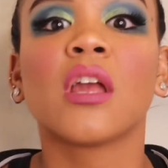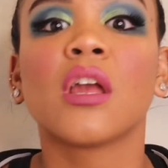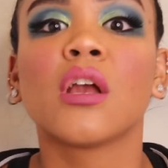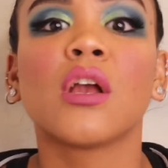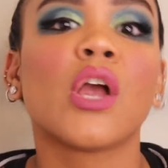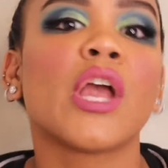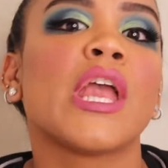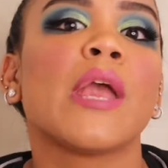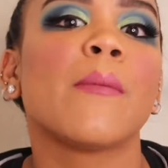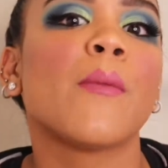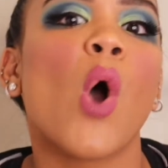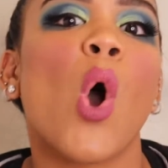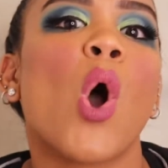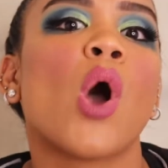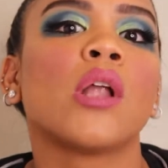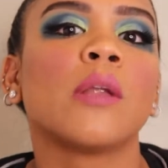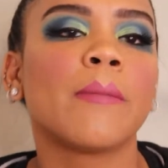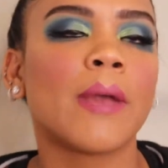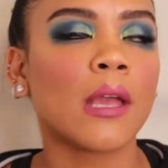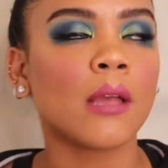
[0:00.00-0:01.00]
keyboards
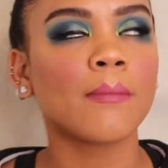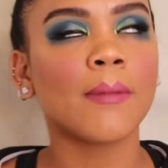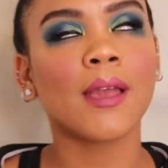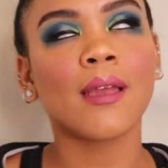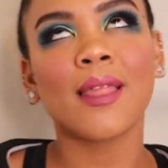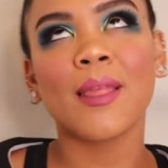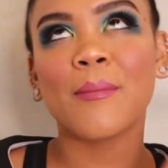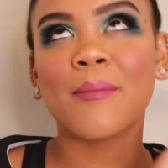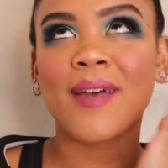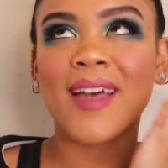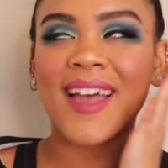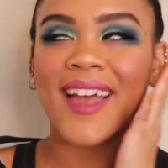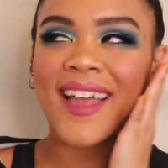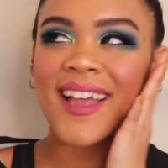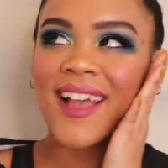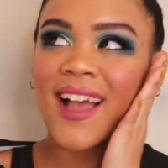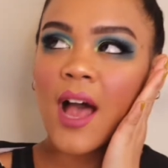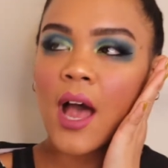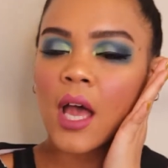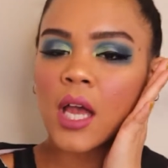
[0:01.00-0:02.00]
and make me the
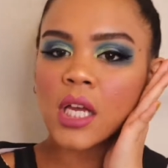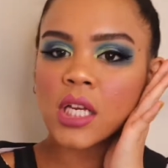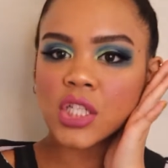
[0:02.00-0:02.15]
bad guy,